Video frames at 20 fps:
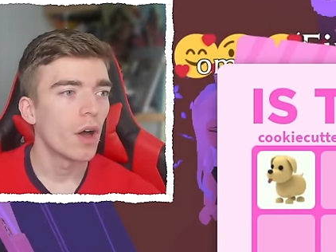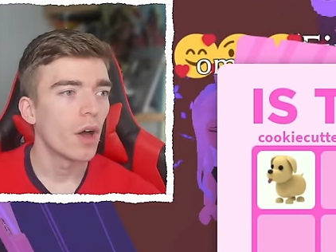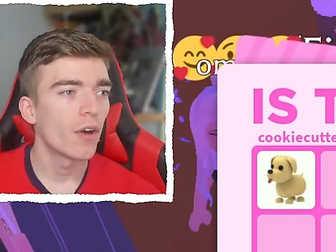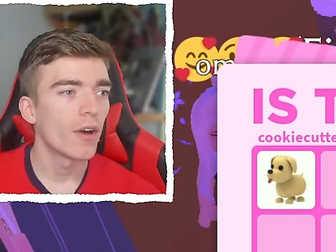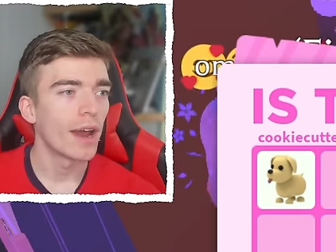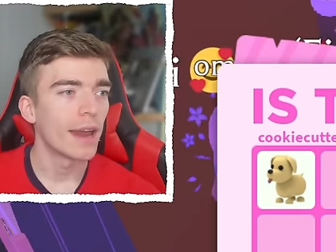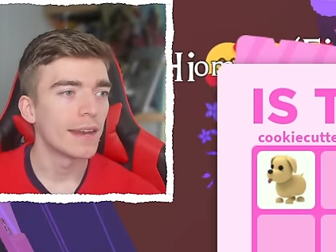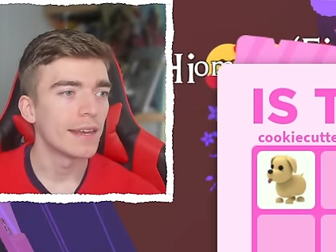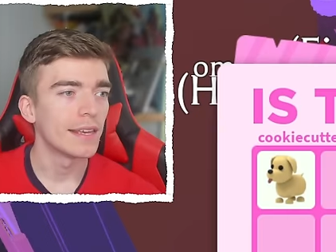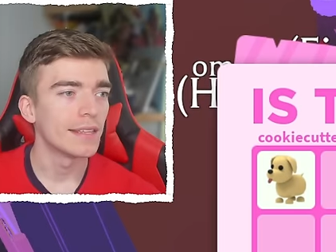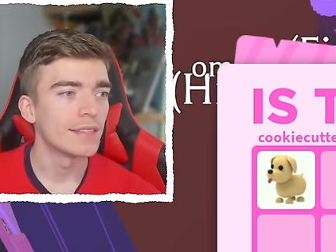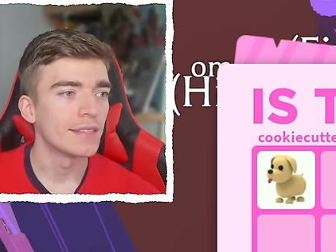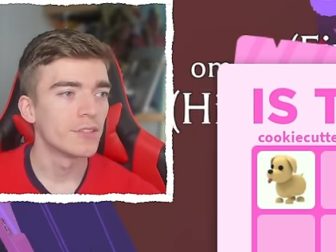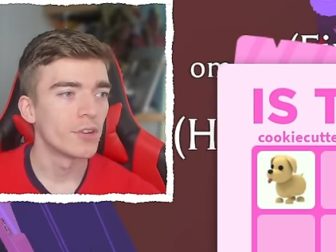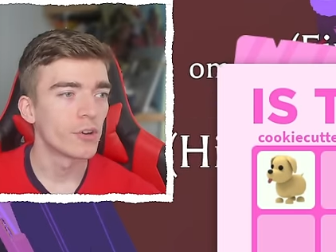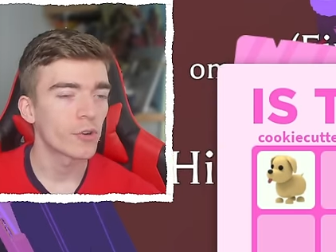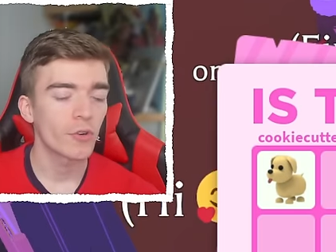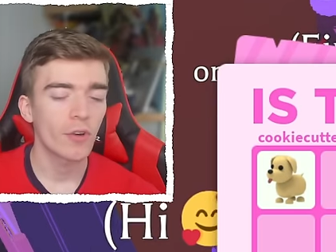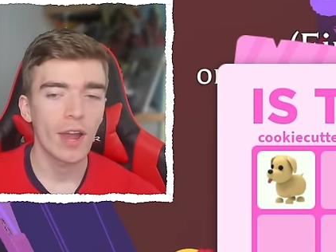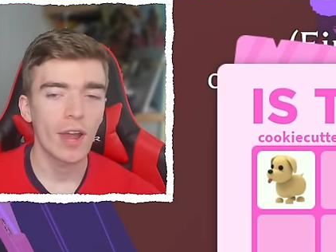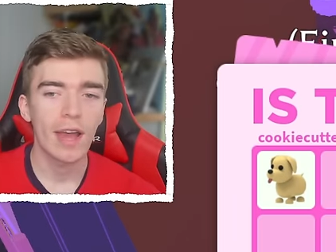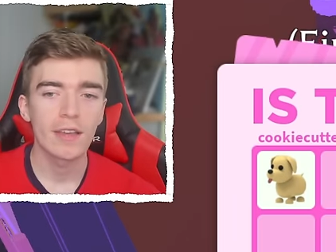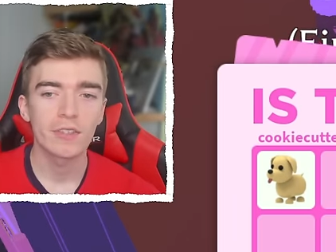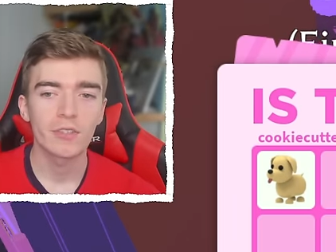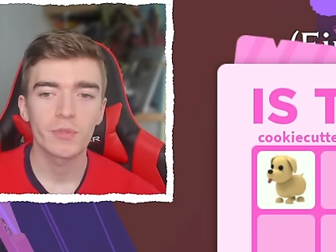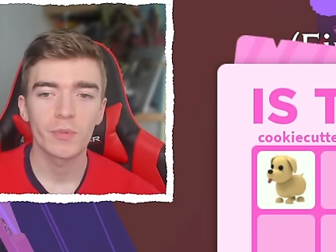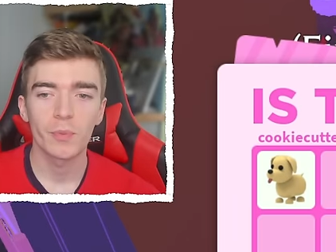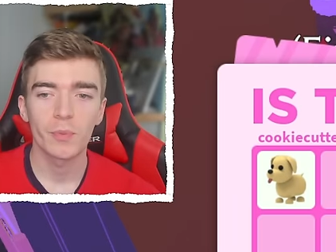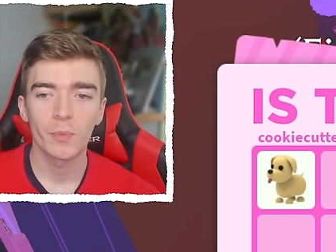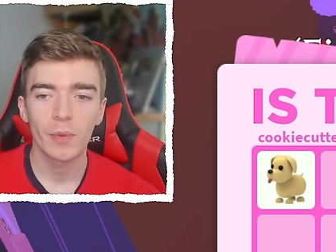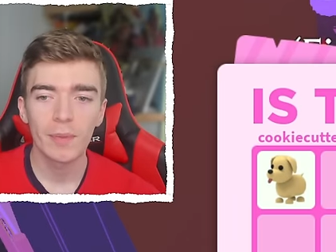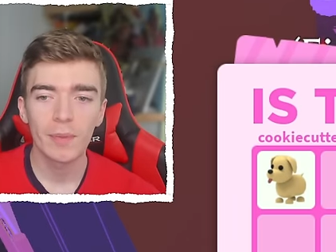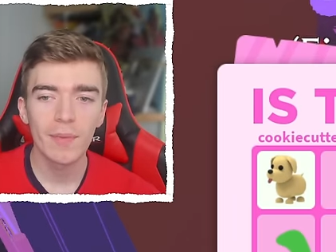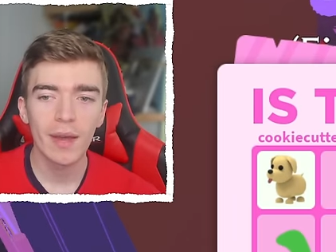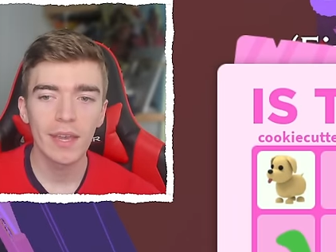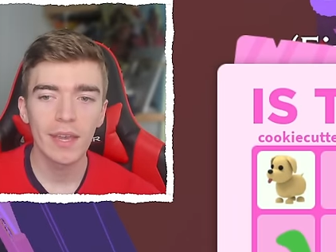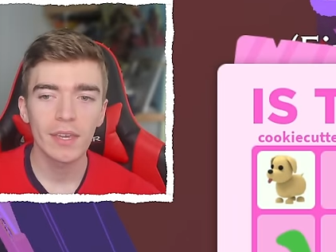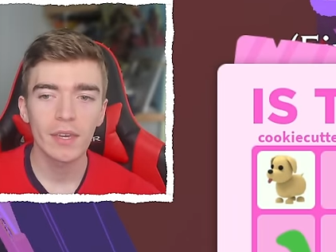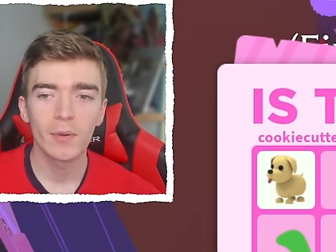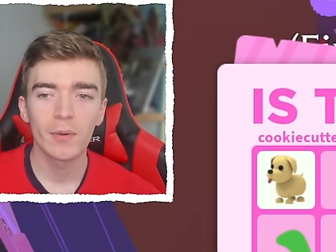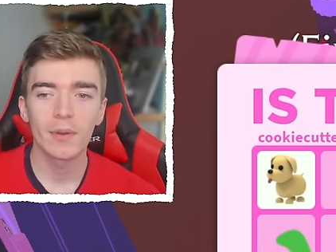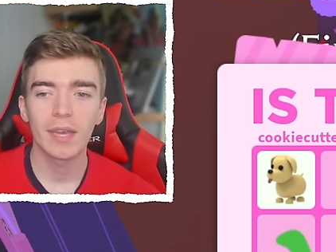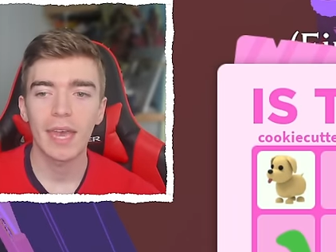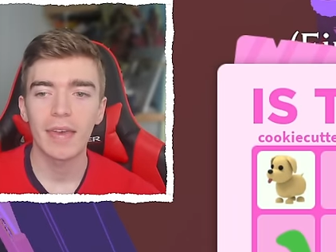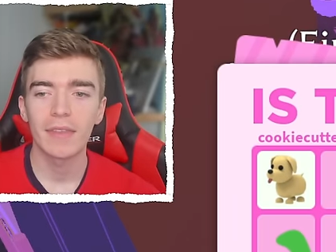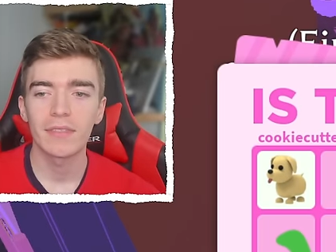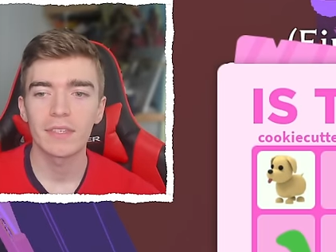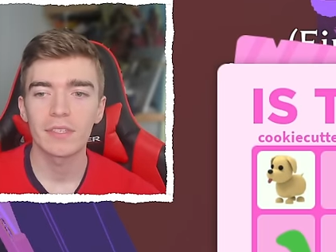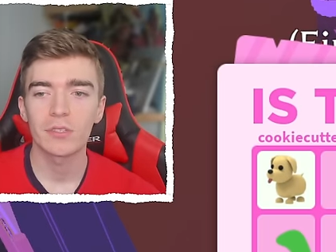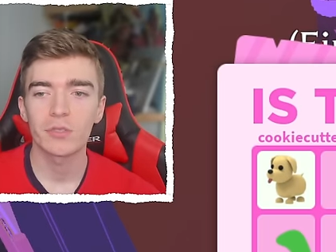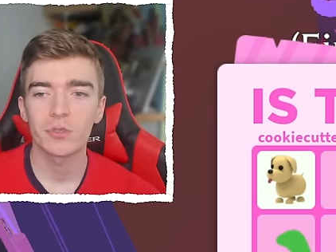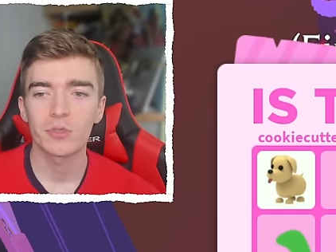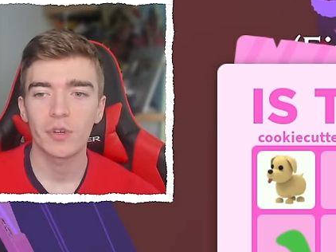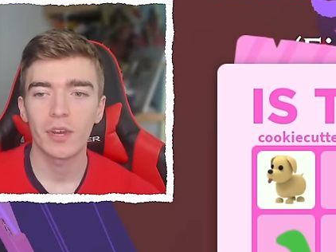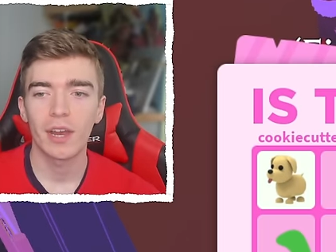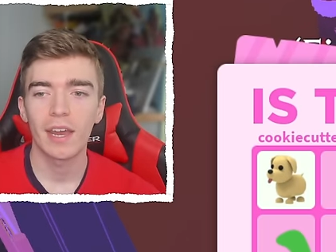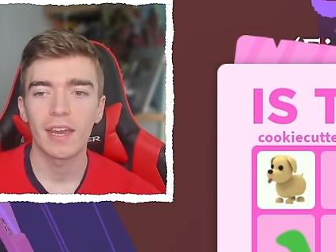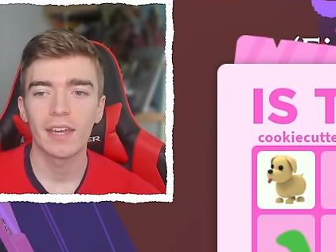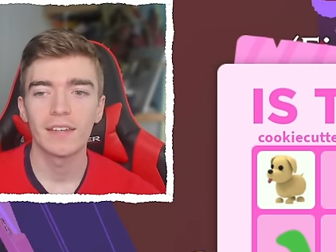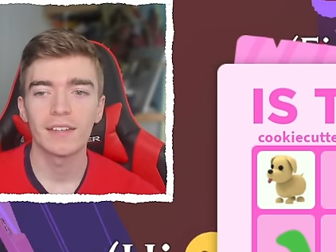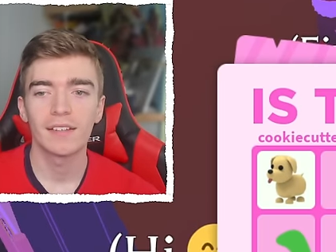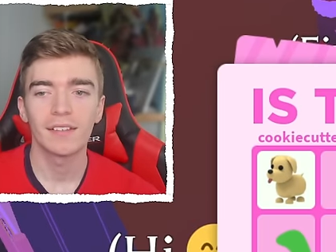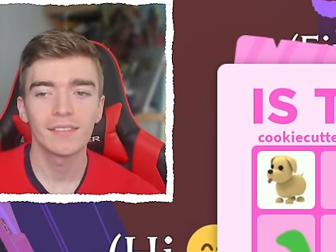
Alright, it's not crashed. We might go and get this trade.